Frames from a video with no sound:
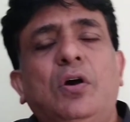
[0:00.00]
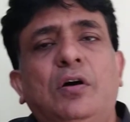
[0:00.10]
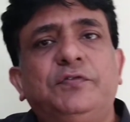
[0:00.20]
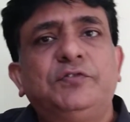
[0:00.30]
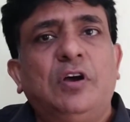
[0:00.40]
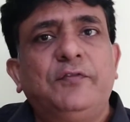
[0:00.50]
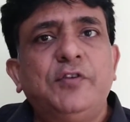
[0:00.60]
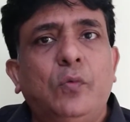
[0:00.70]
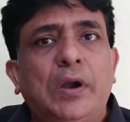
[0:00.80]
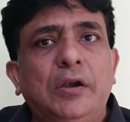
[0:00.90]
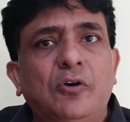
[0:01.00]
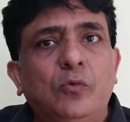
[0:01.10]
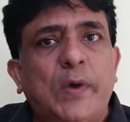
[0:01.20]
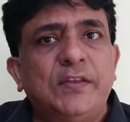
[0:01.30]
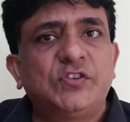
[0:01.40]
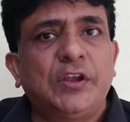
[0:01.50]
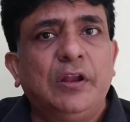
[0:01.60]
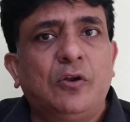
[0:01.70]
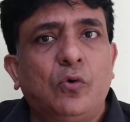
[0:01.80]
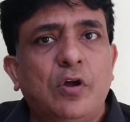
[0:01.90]
of the world on one
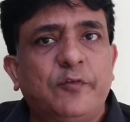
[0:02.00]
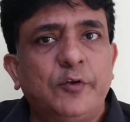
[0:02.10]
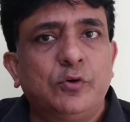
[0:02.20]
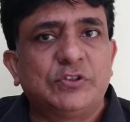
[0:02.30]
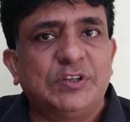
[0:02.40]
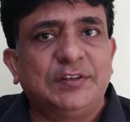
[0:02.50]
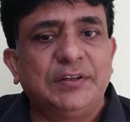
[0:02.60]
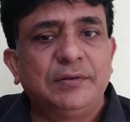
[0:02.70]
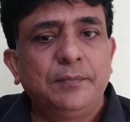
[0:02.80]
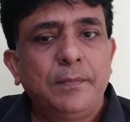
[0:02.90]
single road of your city.